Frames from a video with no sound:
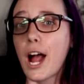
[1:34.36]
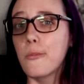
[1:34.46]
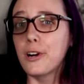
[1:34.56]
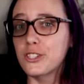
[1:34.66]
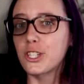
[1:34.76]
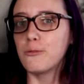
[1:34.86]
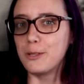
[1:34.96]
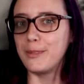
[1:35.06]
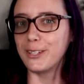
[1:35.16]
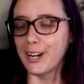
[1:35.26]
Cowboy shit
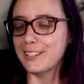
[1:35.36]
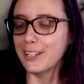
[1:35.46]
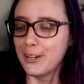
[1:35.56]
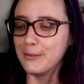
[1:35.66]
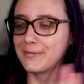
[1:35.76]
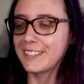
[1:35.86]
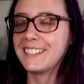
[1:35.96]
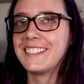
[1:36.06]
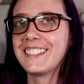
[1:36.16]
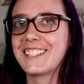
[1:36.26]
would be great. So
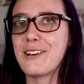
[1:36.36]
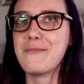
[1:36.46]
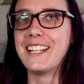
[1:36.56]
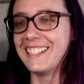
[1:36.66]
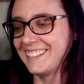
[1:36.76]
let's open it.